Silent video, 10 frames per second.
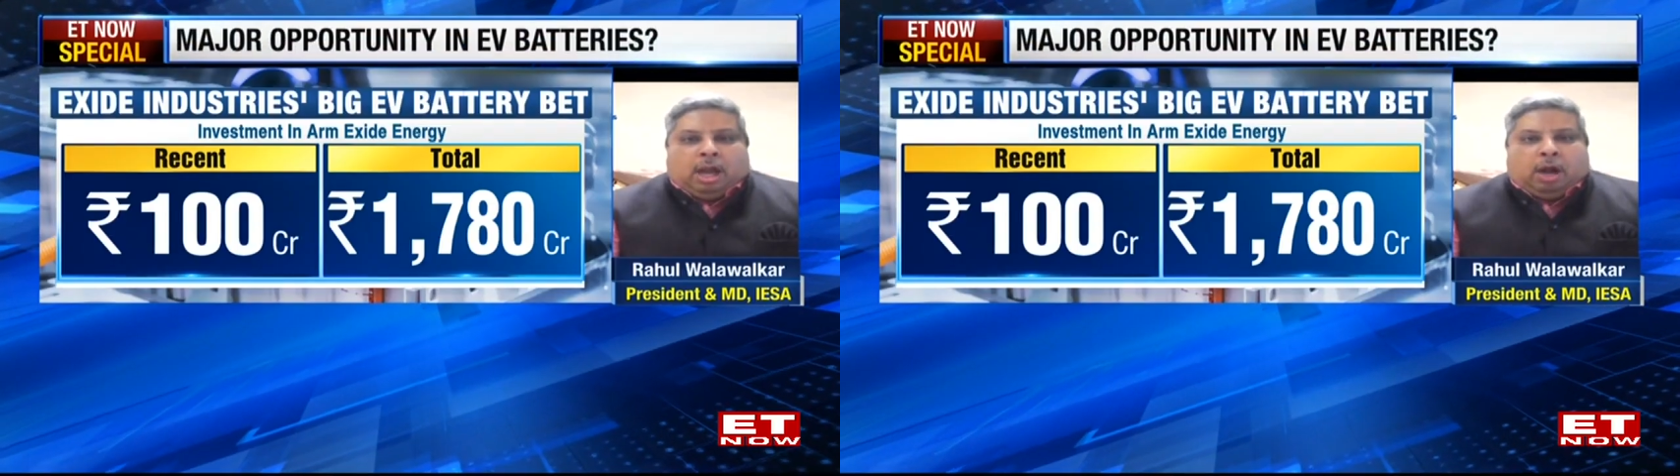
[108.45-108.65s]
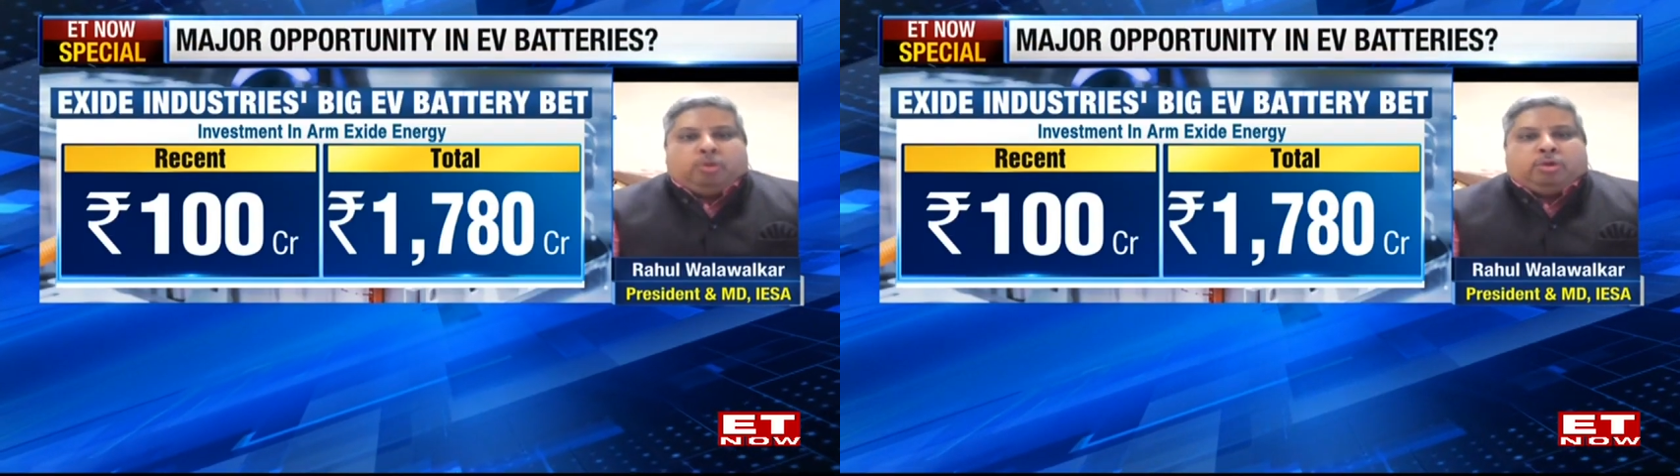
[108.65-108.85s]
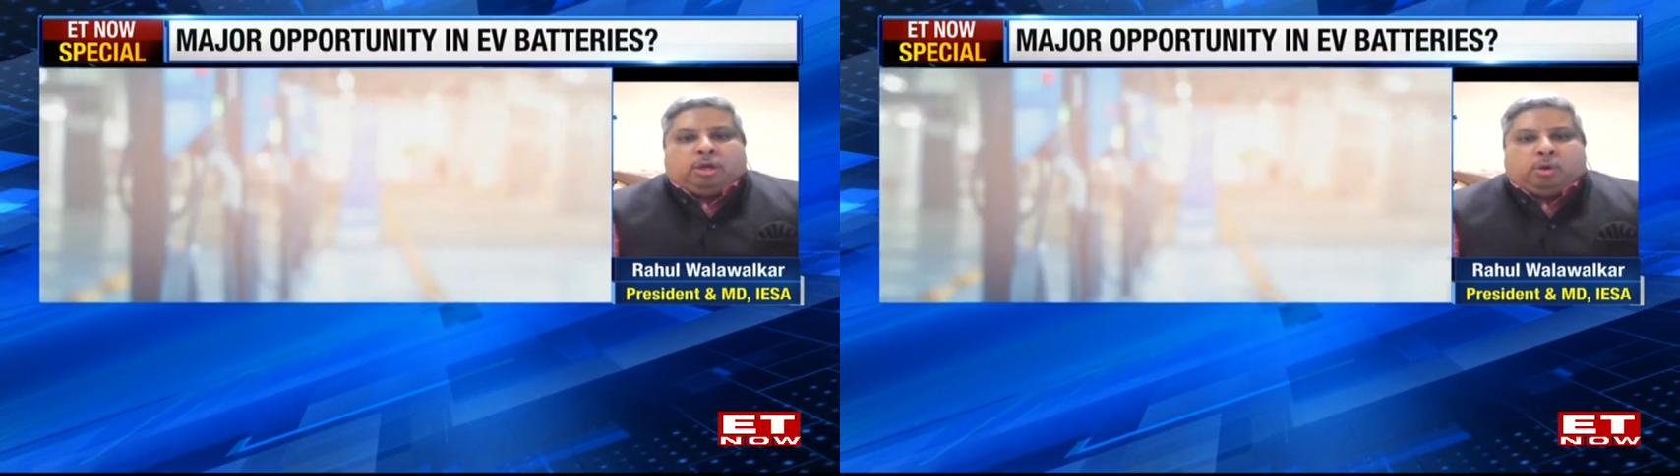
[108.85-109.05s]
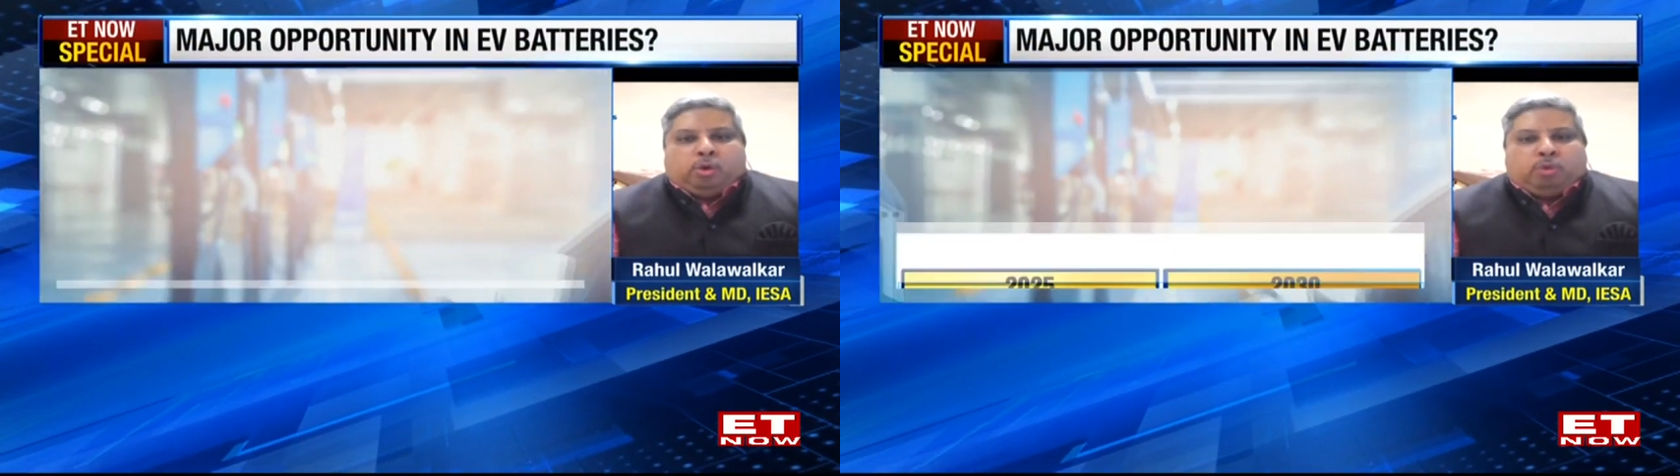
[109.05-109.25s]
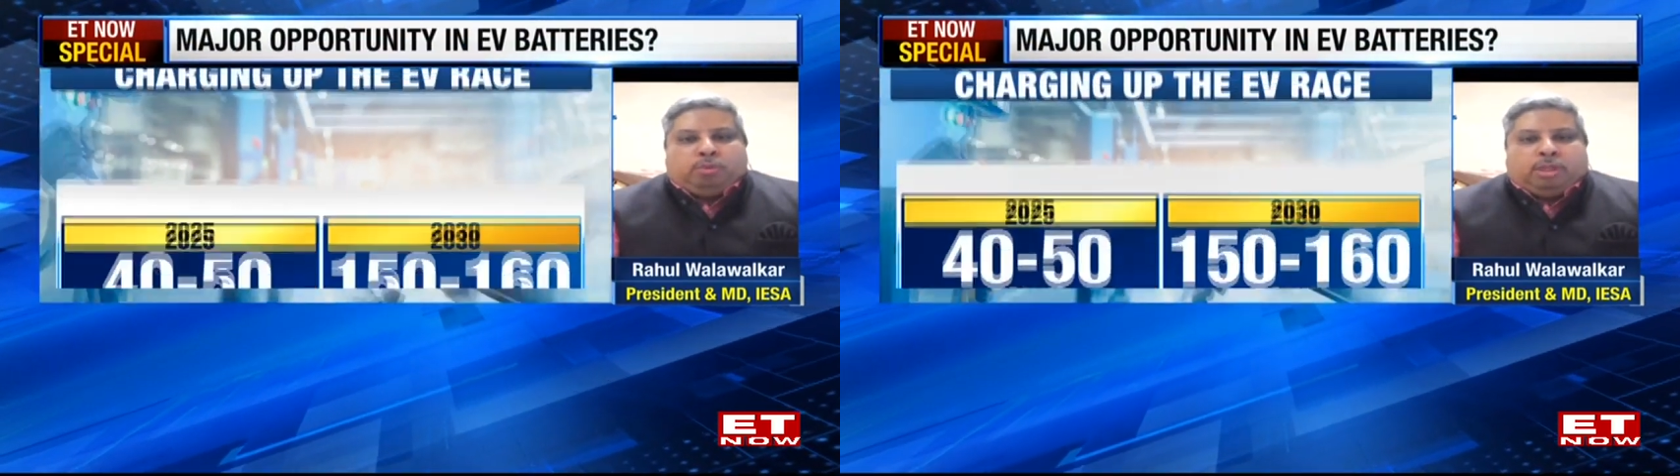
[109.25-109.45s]
around the
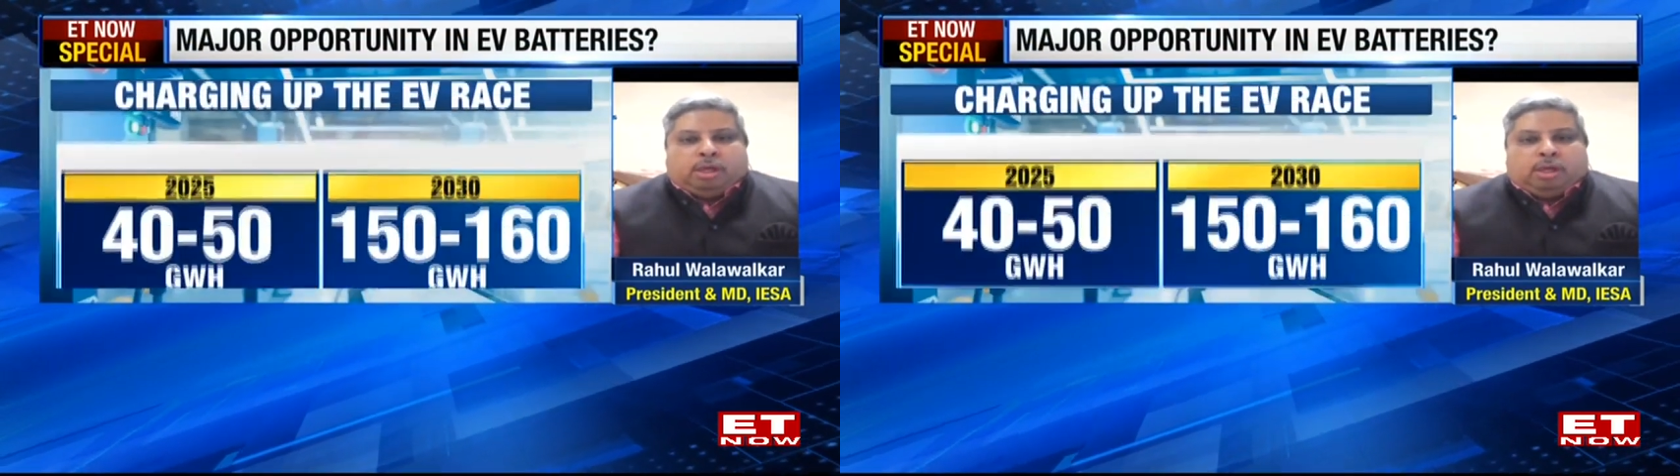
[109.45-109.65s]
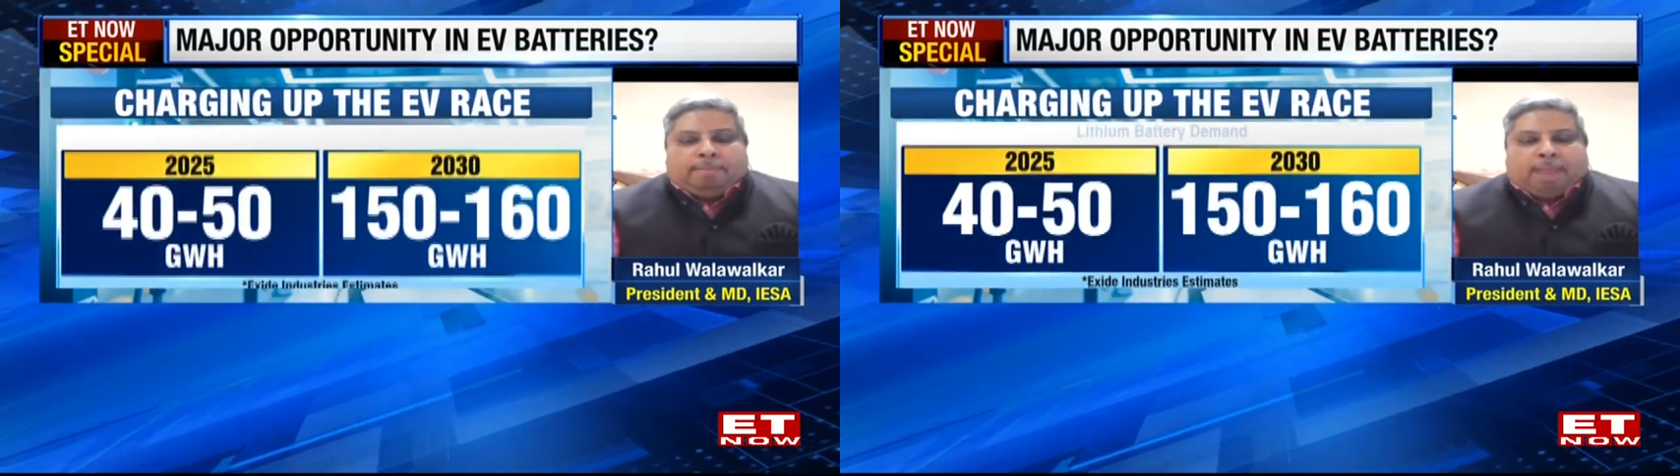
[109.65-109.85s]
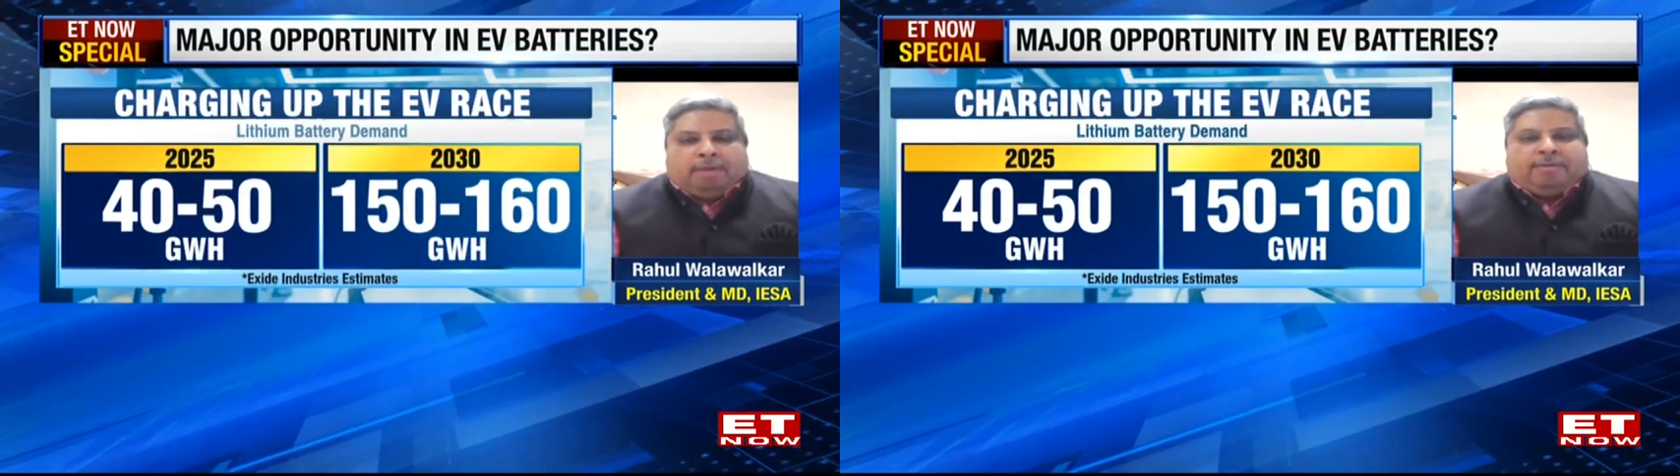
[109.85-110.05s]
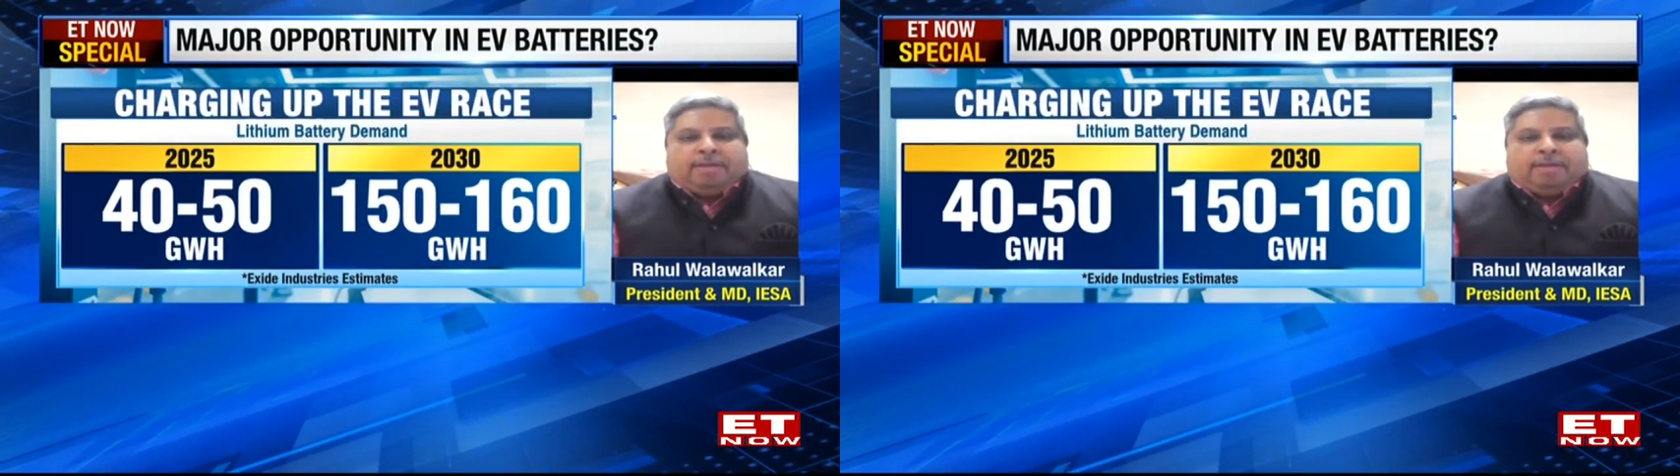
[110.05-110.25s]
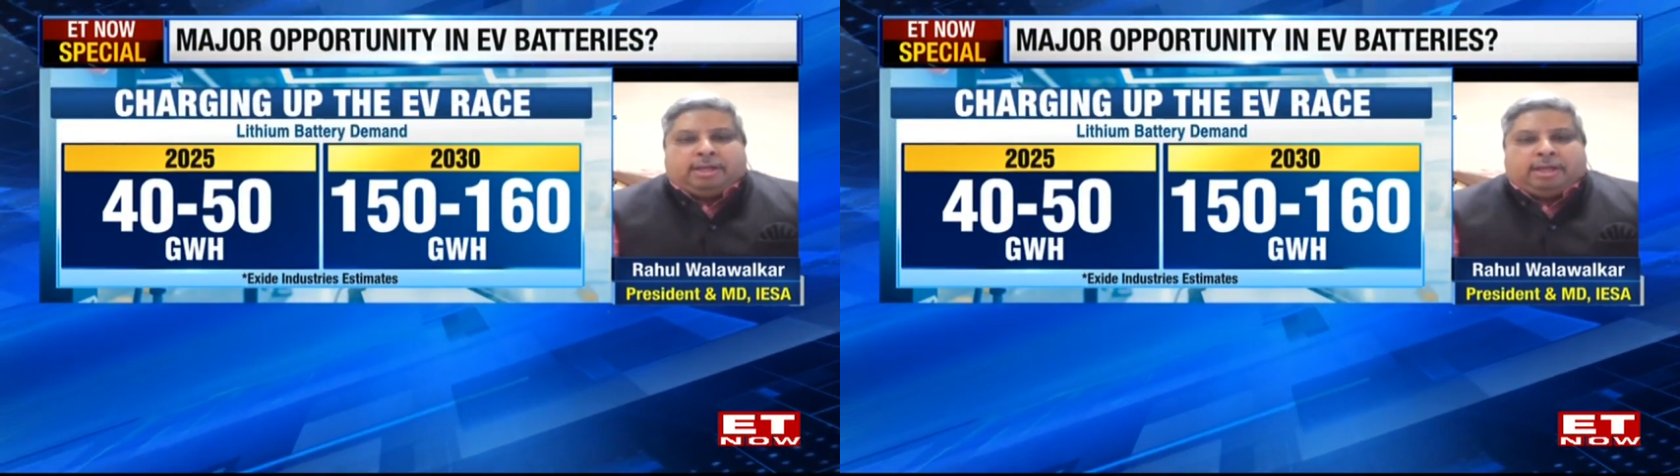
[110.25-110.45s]
globe, the
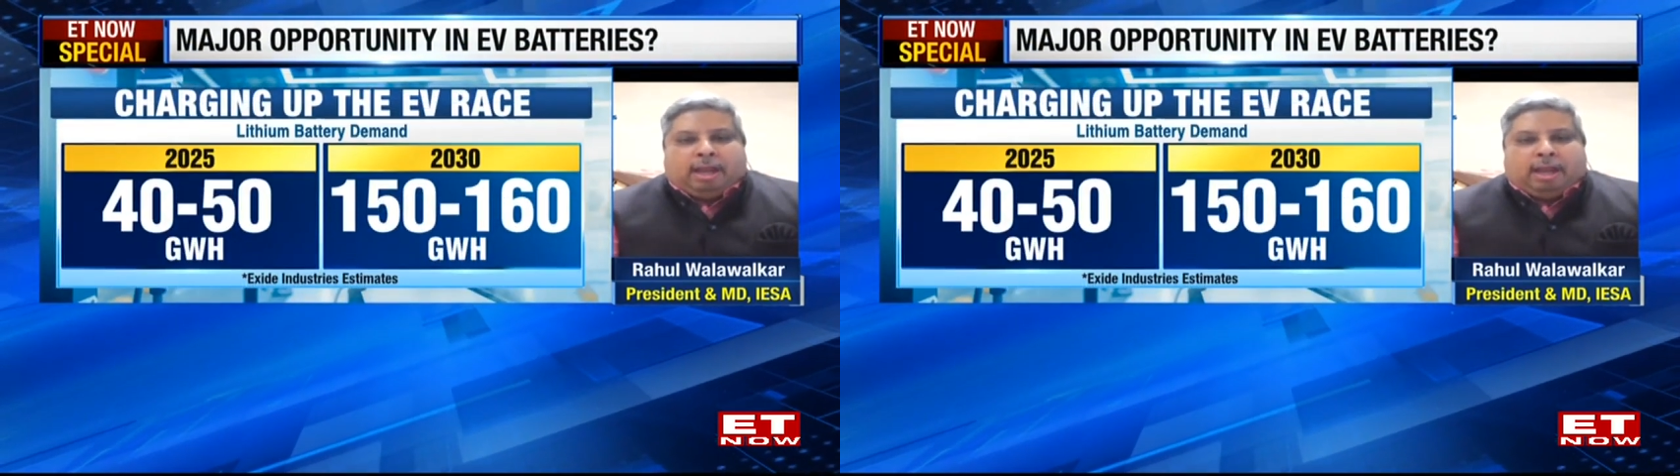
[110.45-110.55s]
manufacturing